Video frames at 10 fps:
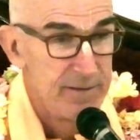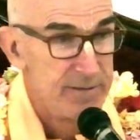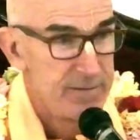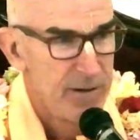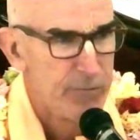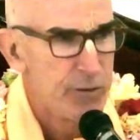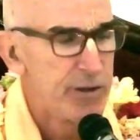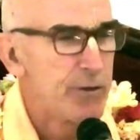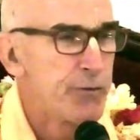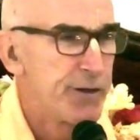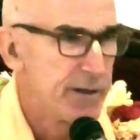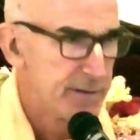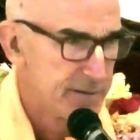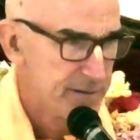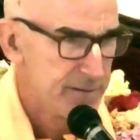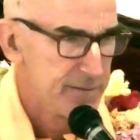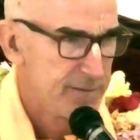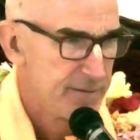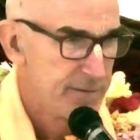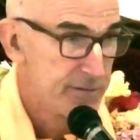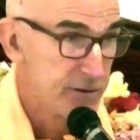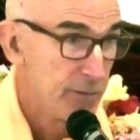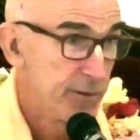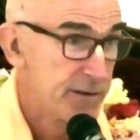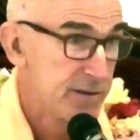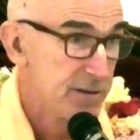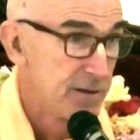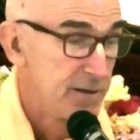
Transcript: over little things. So much